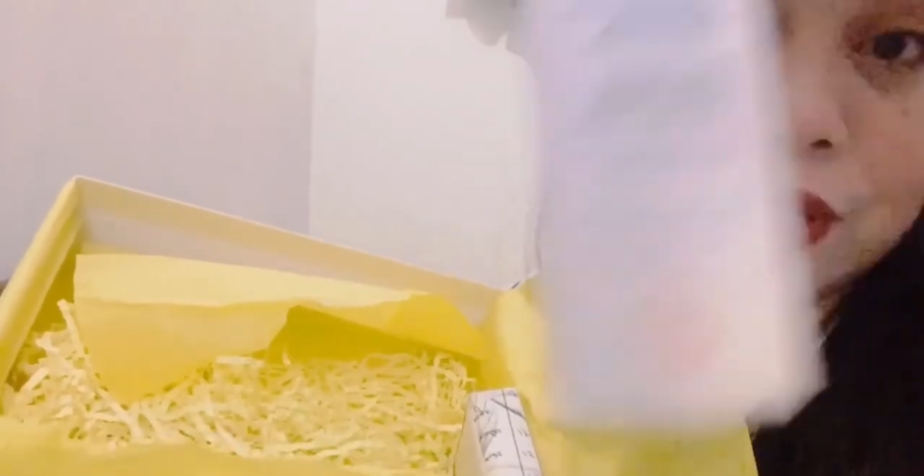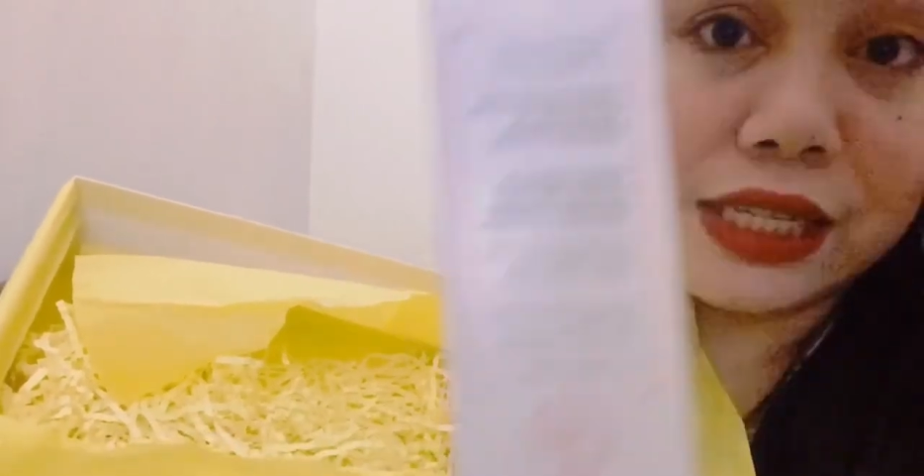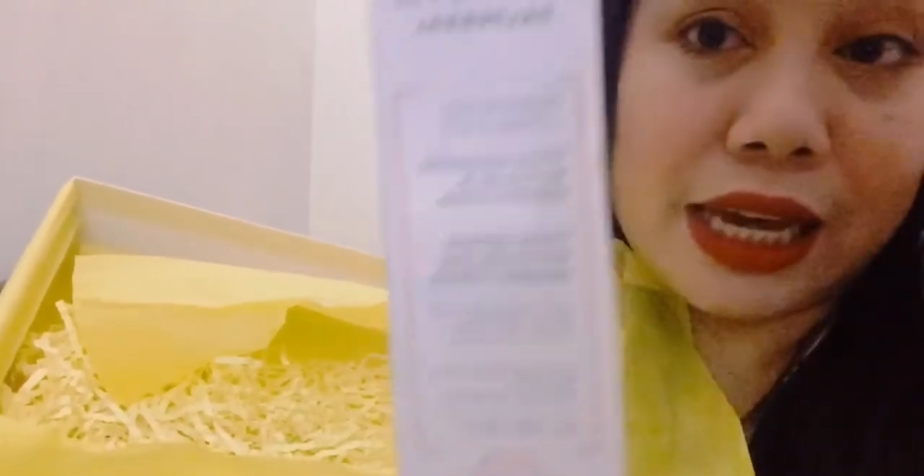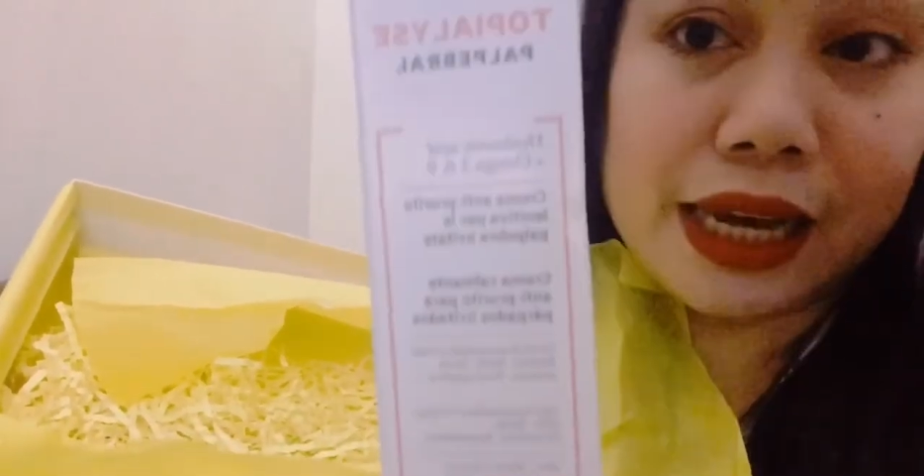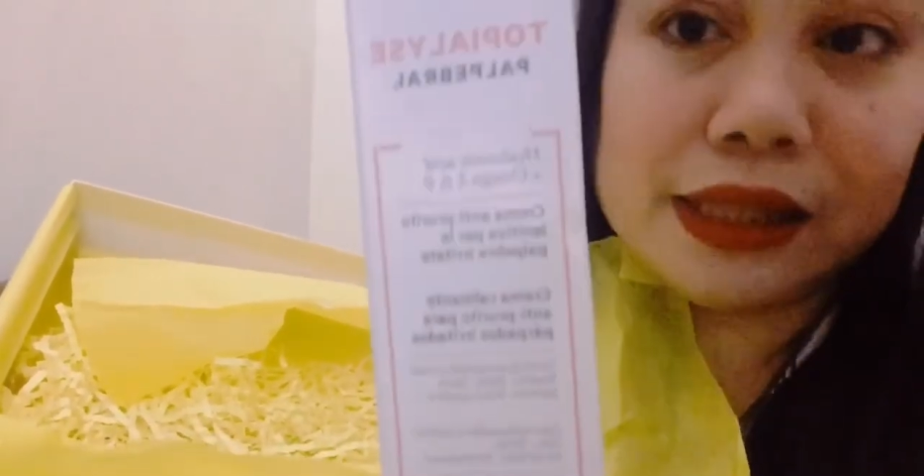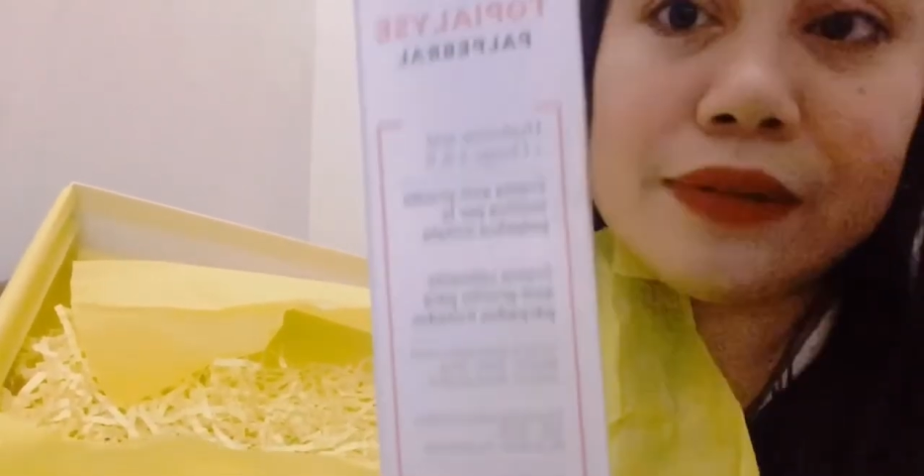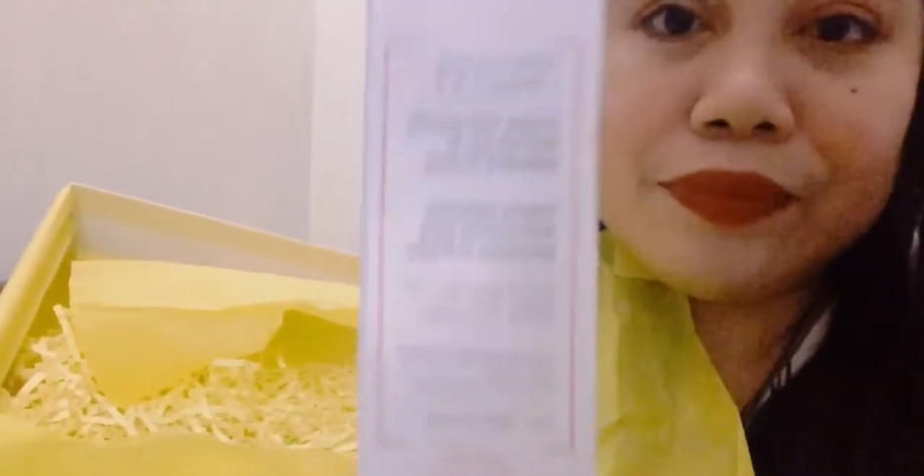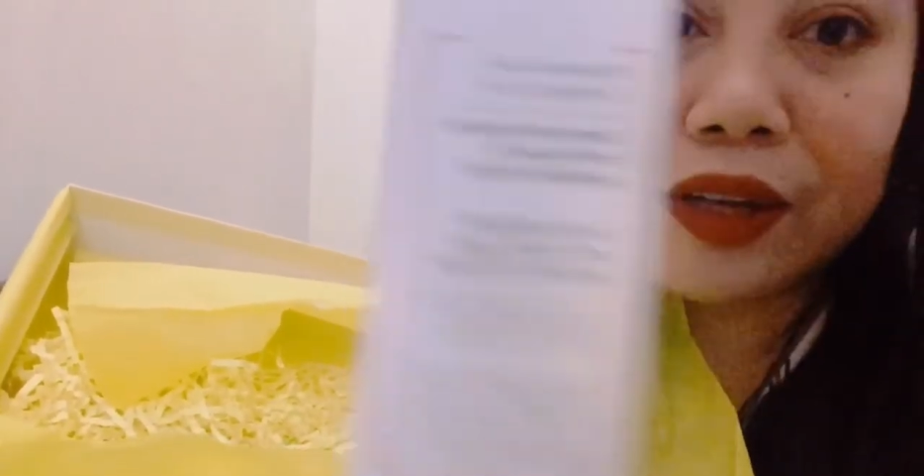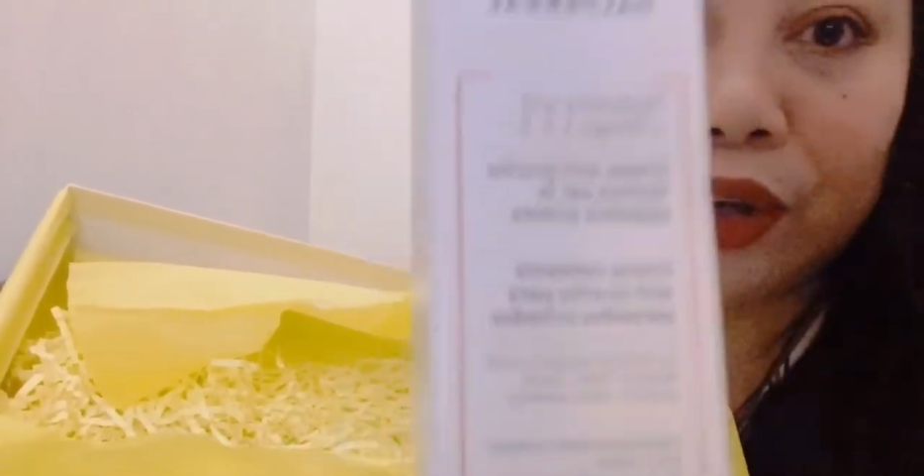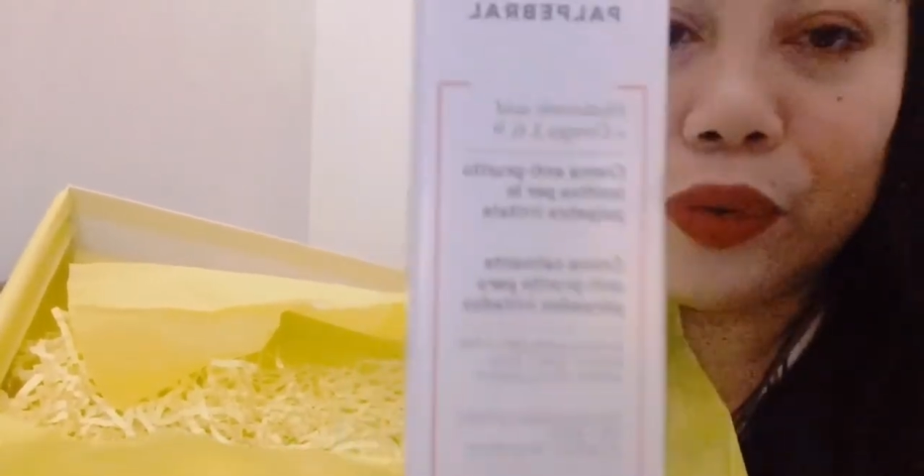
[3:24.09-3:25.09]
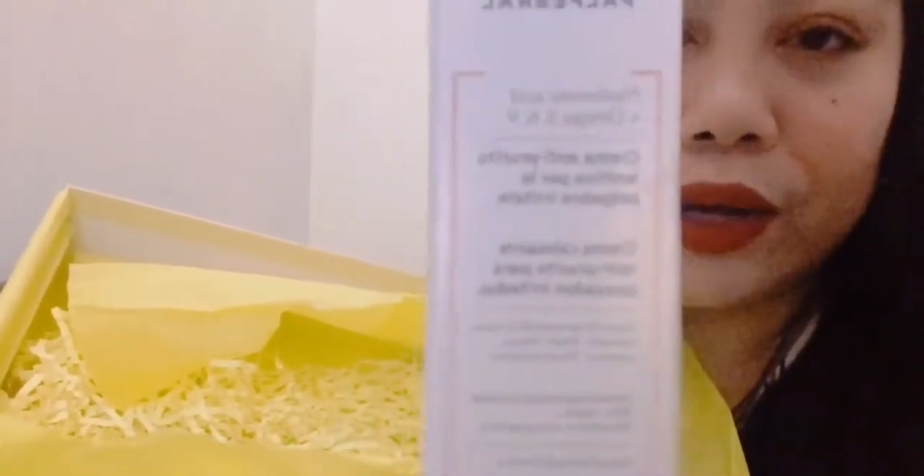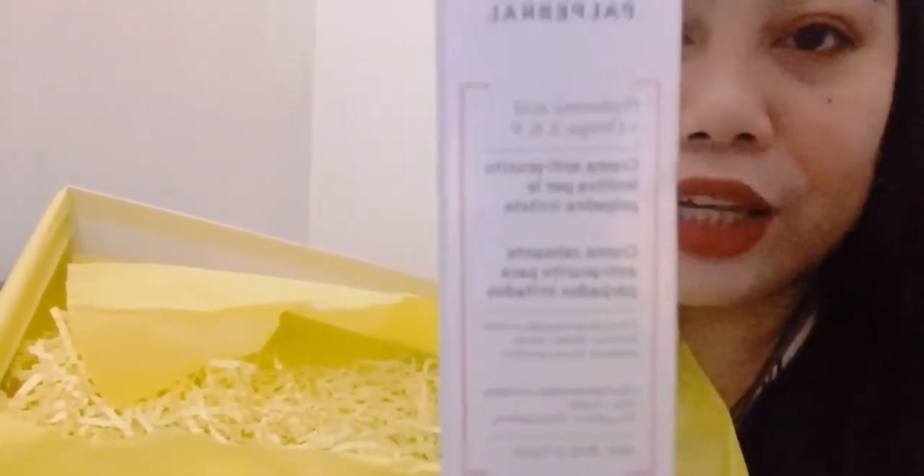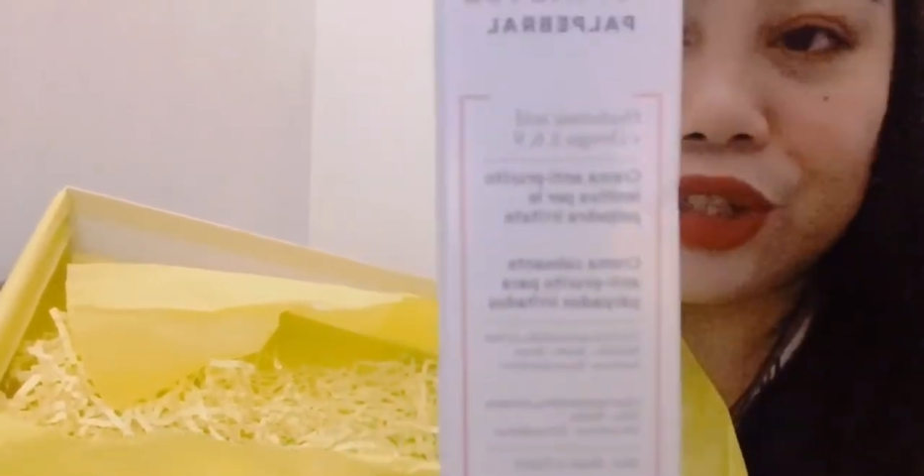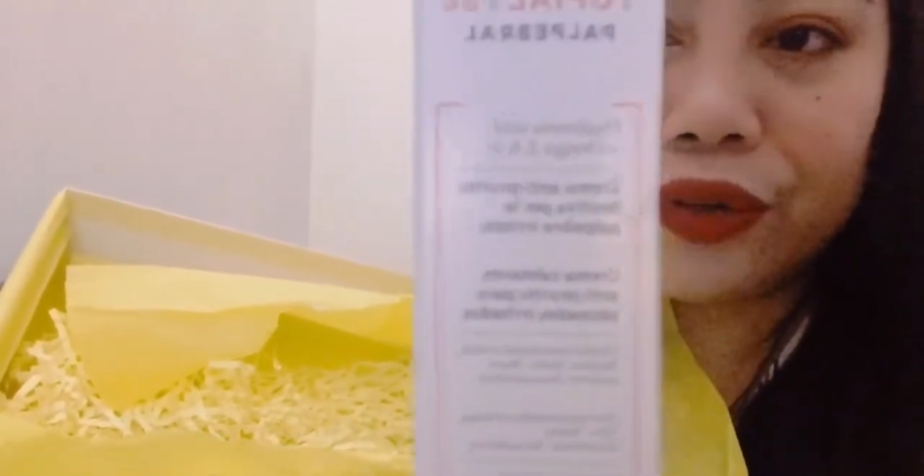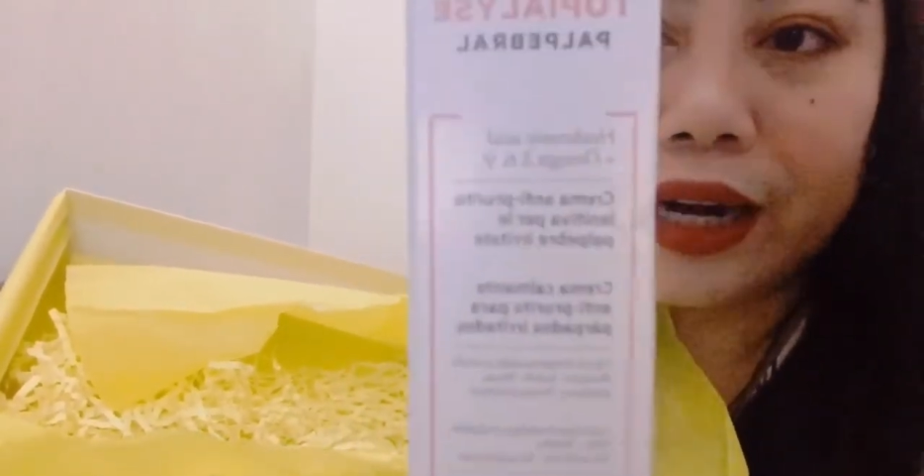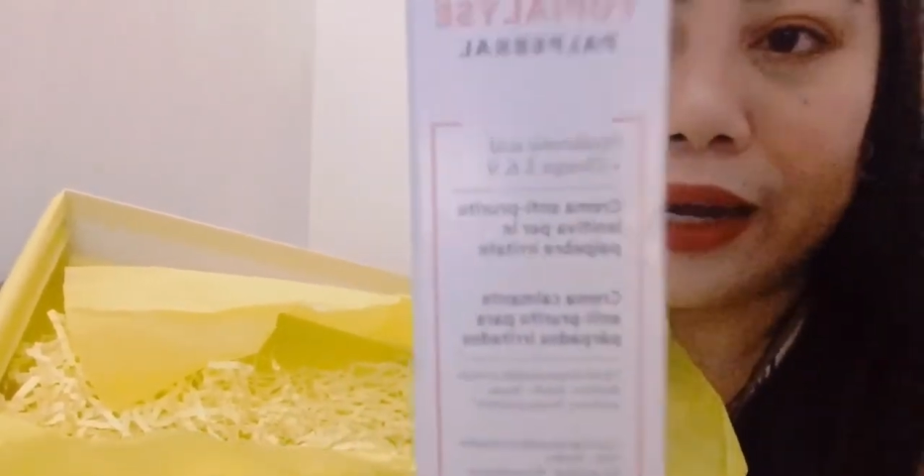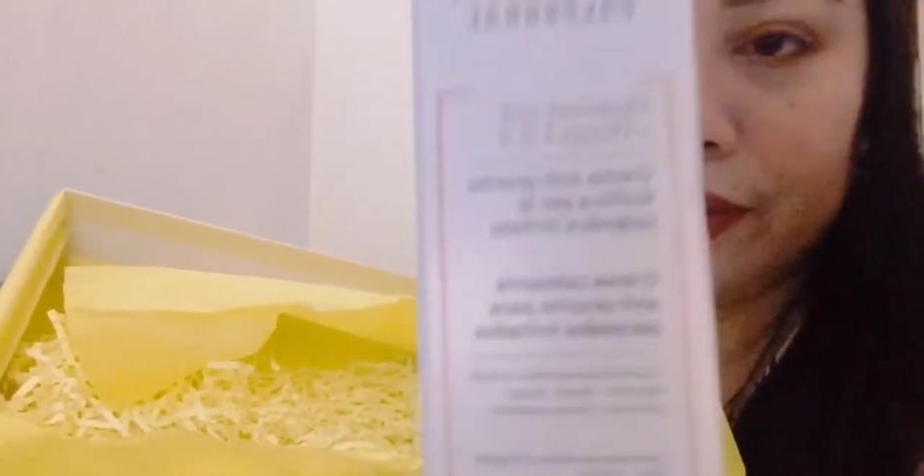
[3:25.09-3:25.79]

skin, you can try